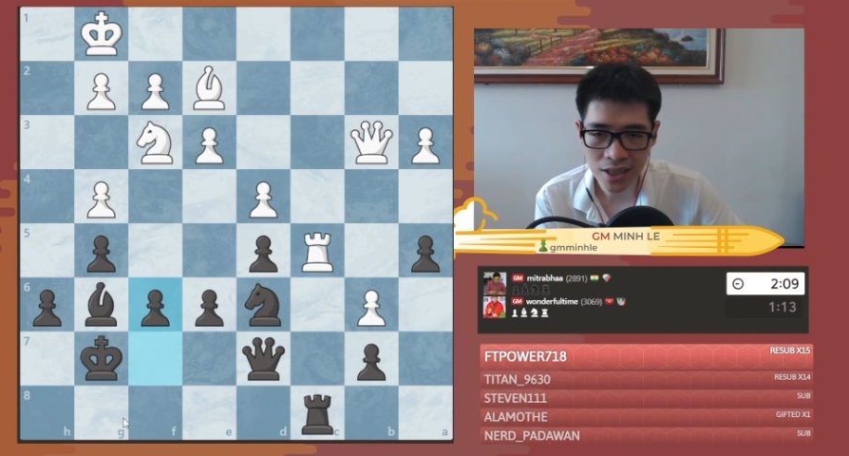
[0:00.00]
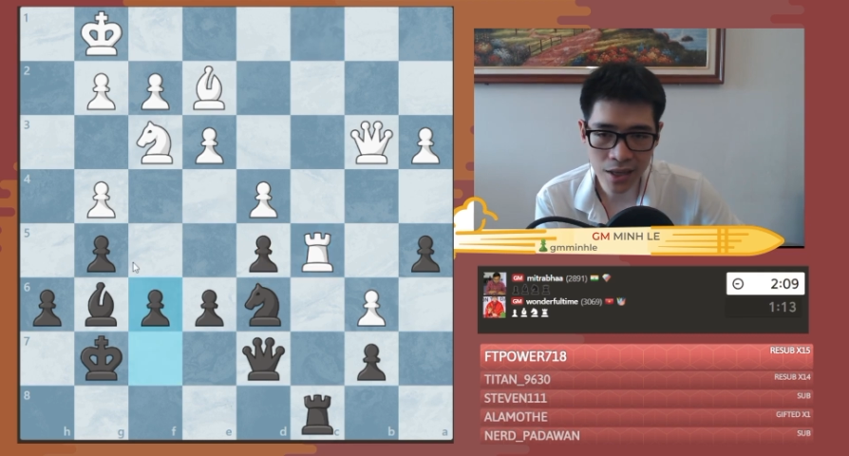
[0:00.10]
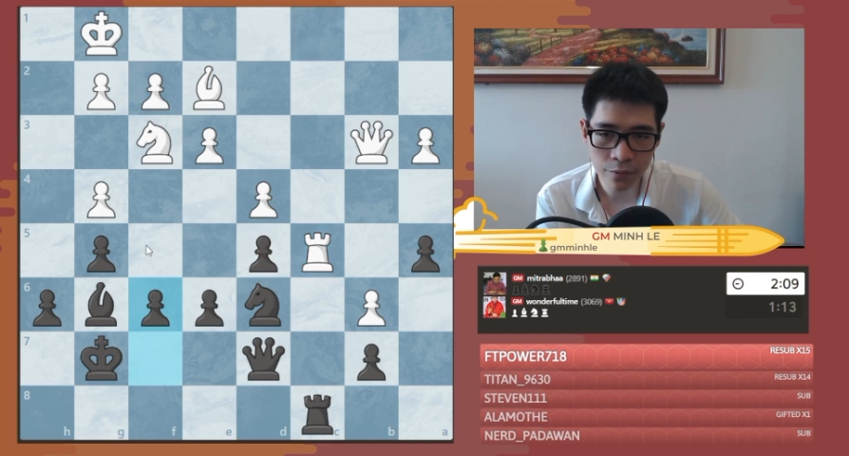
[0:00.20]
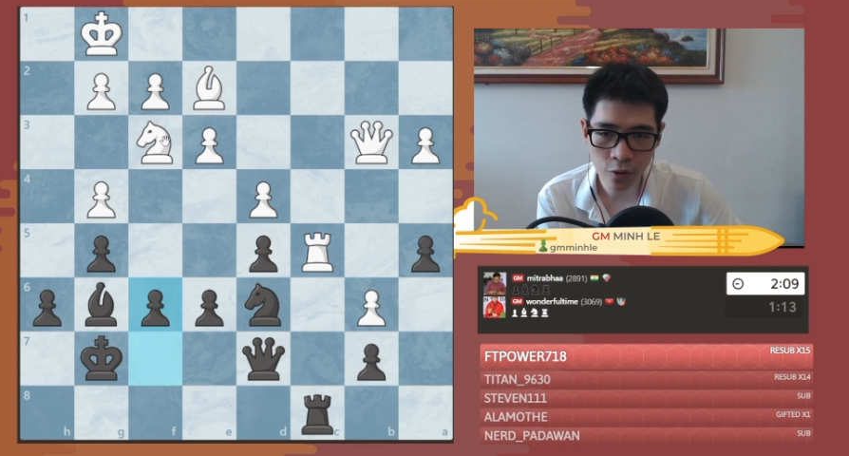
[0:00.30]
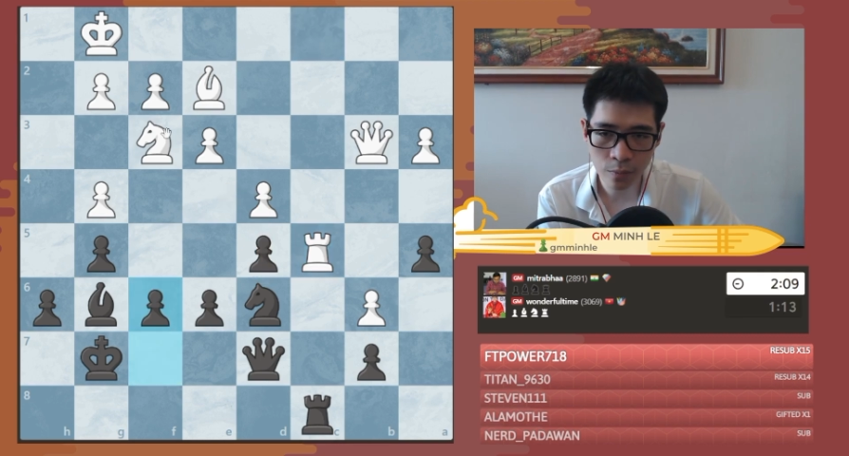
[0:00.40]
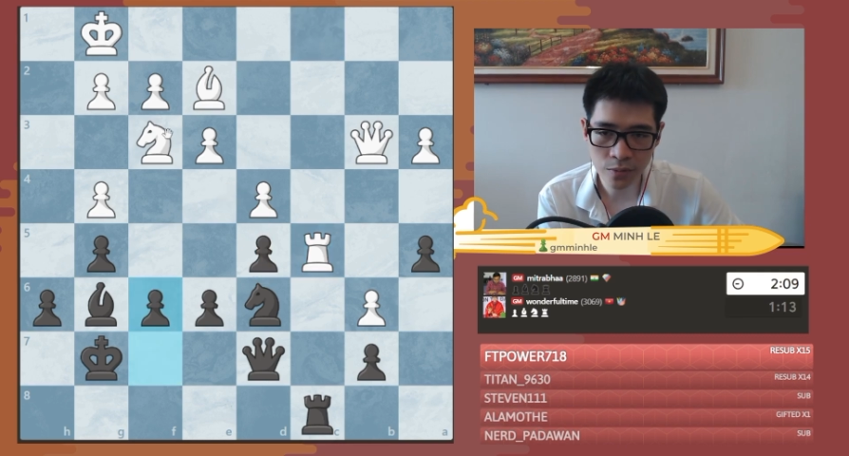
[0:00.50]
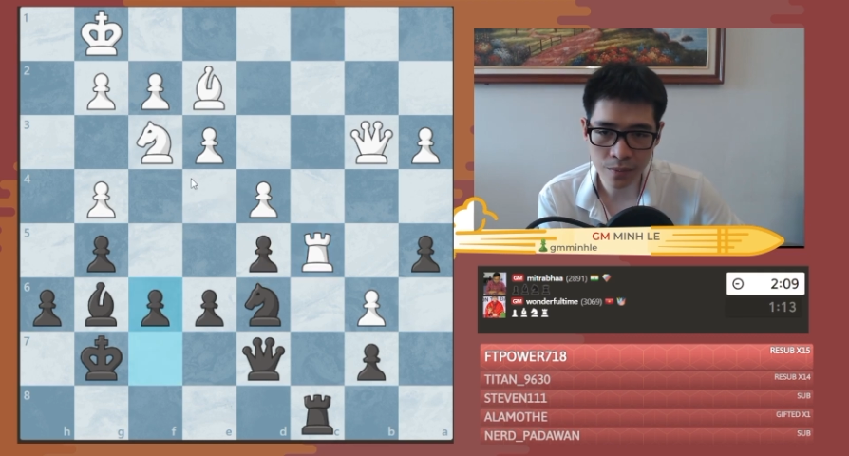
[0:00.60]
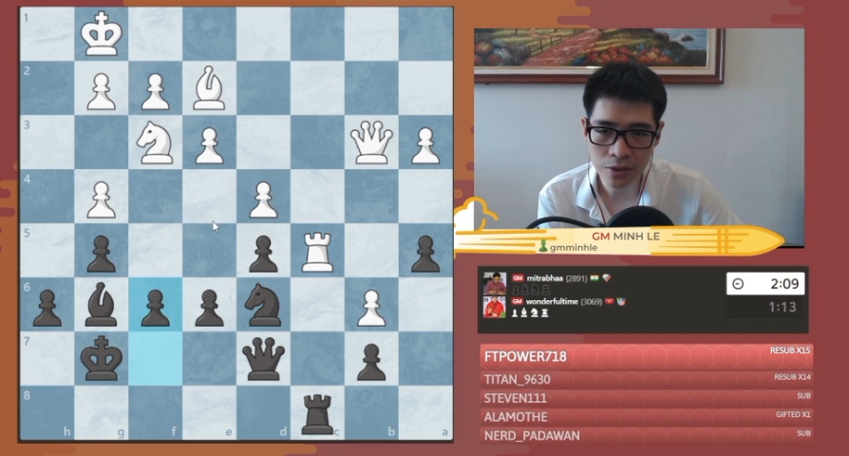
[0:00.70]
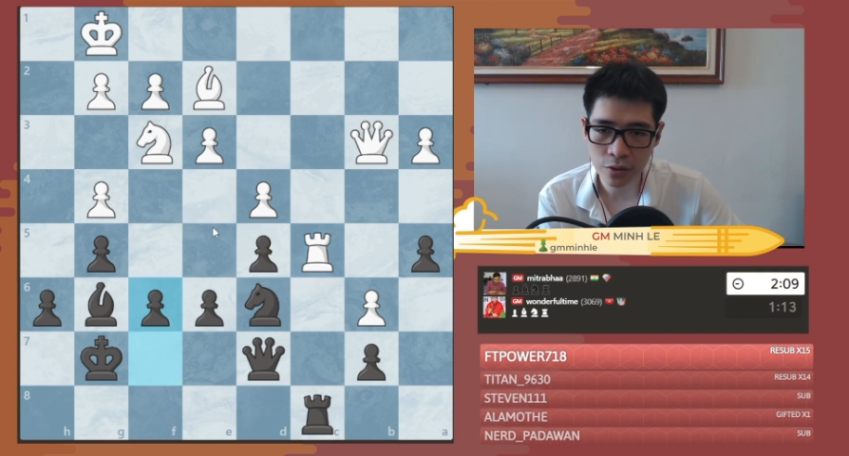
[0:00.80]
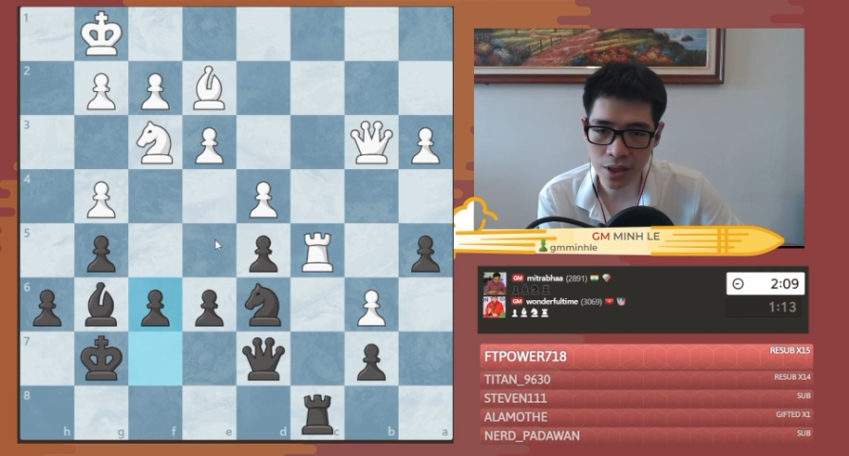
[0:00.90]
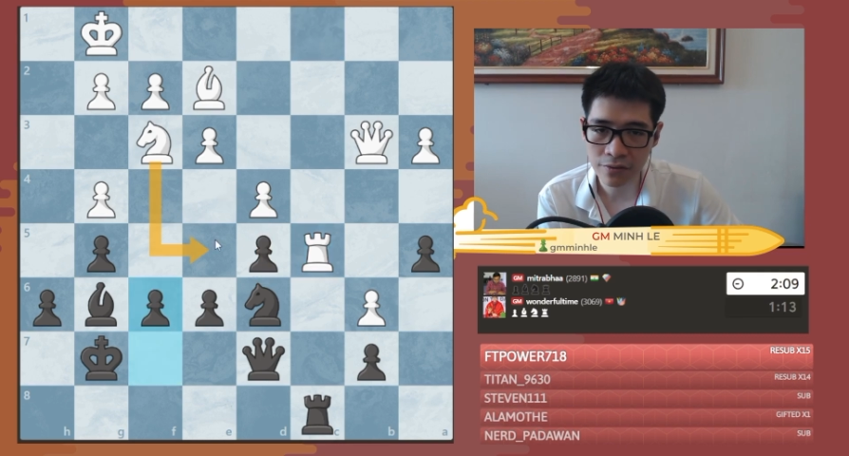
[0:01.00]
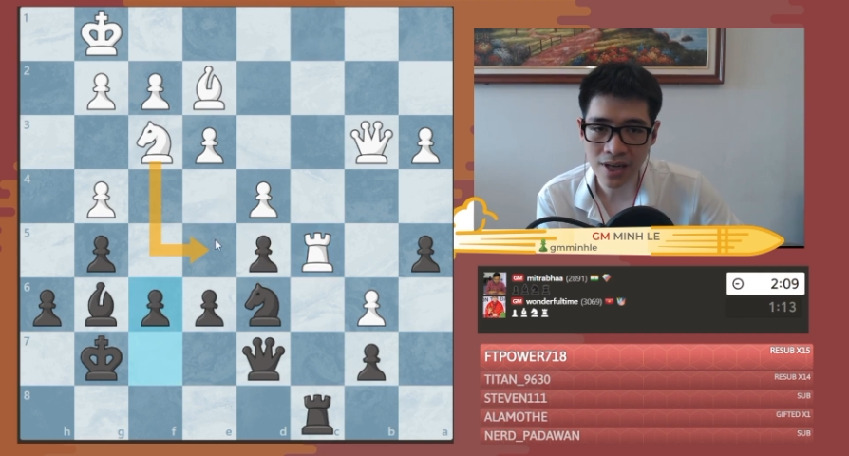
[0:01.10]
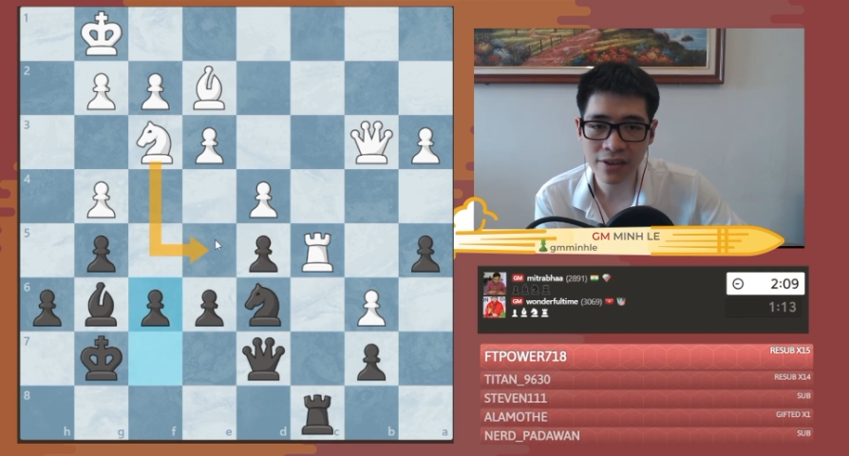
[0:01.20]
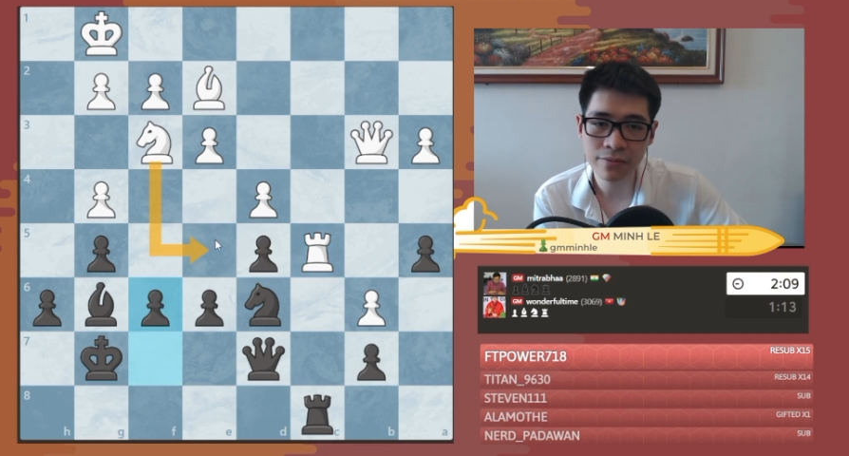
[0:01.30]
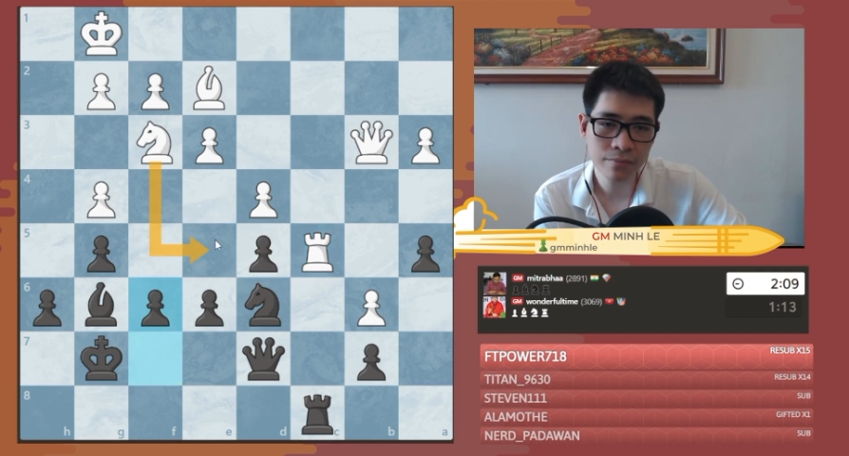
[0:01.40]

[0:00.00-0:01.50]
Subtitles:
him from jumping to E5,